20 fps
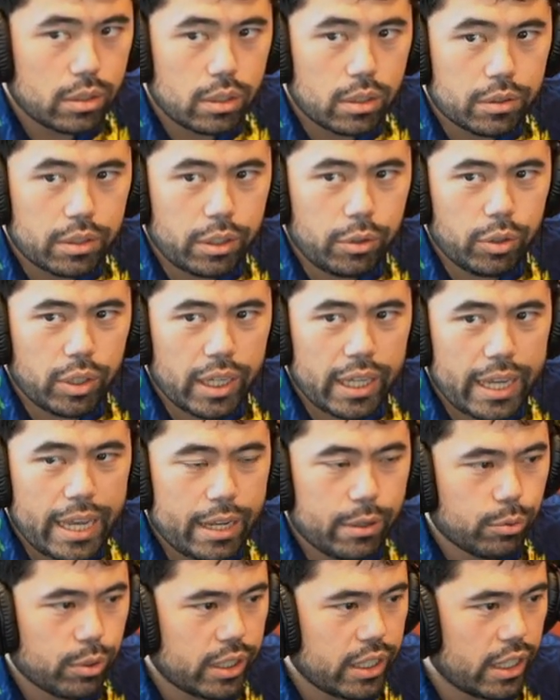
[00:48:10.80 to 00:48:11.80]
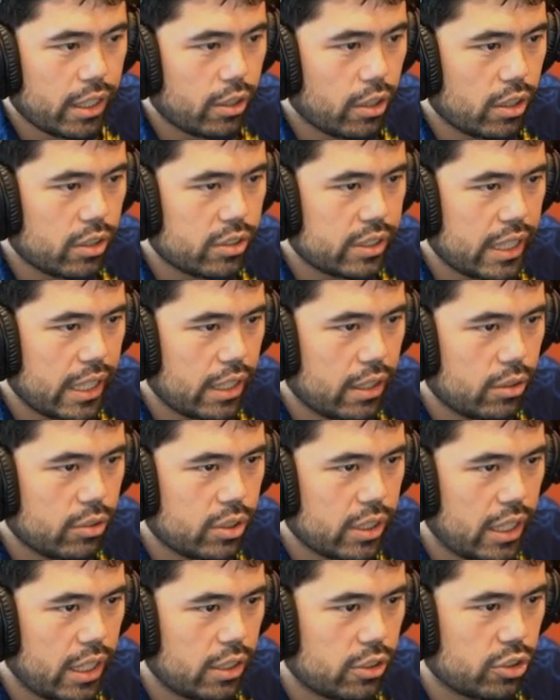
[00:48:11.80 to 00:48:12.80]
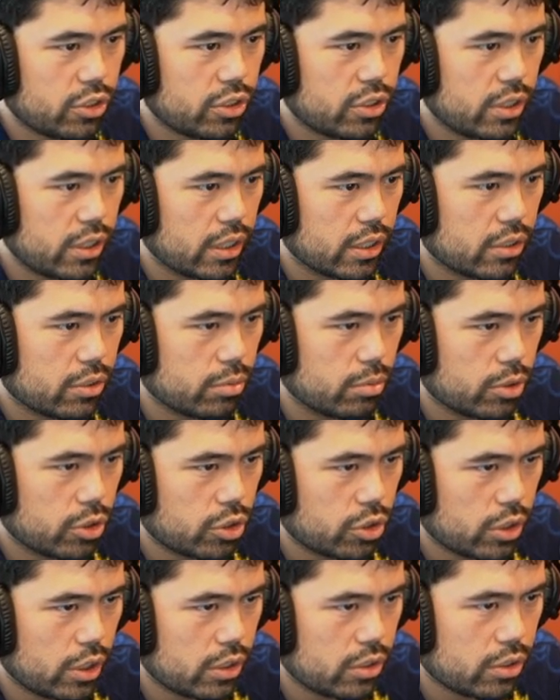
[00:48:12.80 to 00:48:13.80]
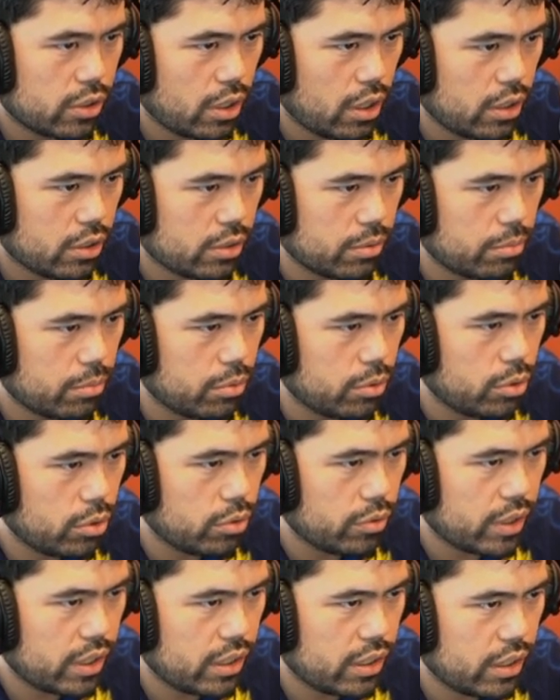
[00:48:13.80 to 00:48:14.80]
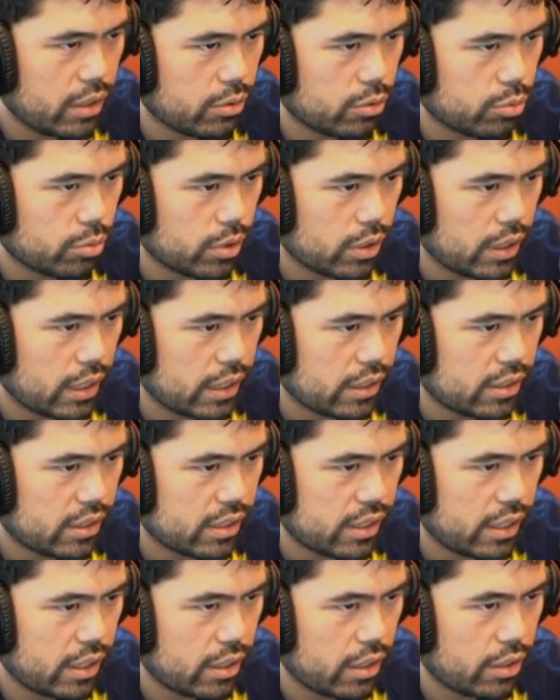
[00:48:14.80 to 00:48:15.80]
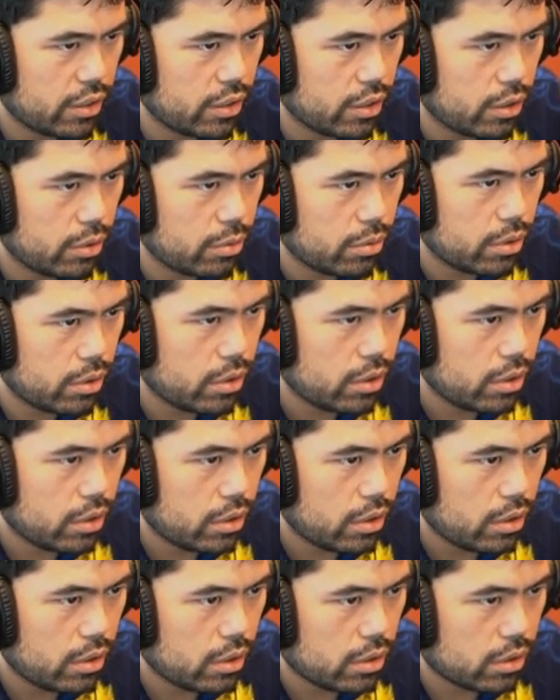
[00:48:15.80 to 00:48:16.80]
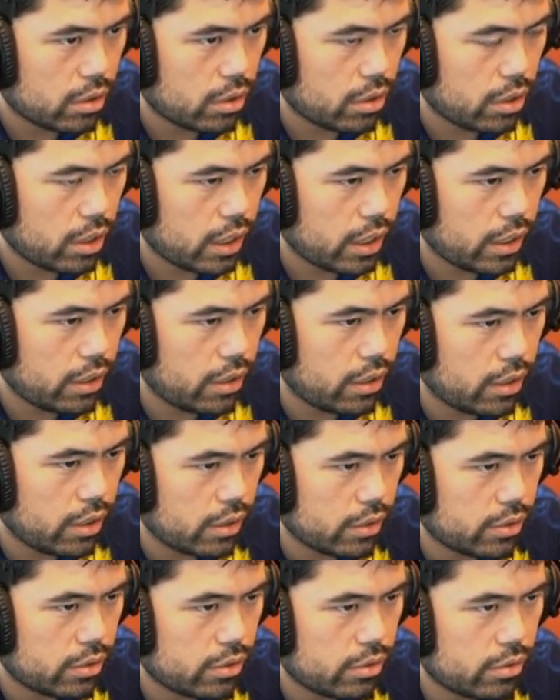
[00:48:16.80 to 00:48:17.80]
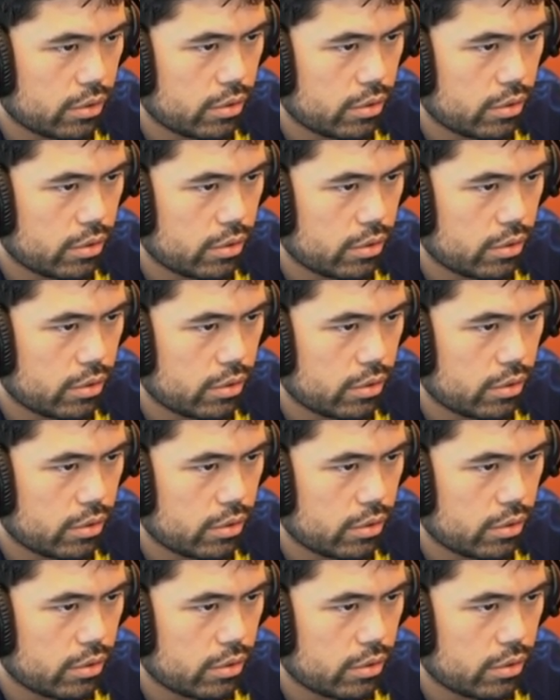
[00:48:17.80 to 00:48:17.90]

Thank you to Enrique Garza. He goes to h6, which I saw as a move. I didn't think it was really that scary though. I thought I had this.